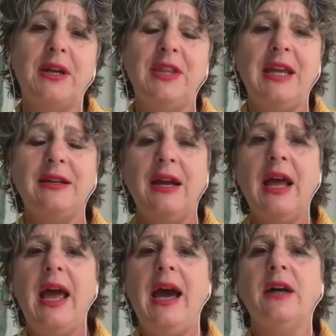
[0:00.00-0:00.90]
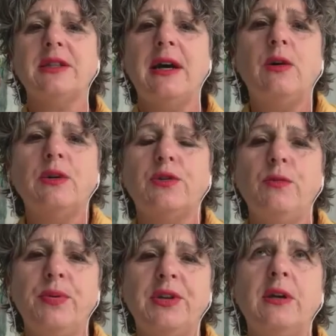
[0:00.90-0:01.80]
and then our taonga
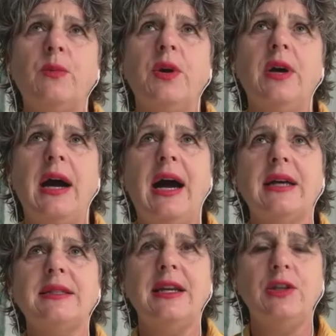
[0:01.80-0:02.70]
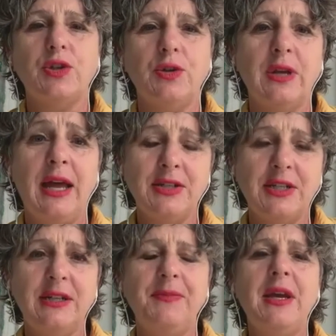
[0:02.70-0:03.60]
tupuna were sent to
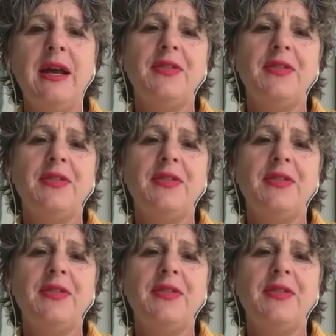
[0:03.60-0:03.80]
London,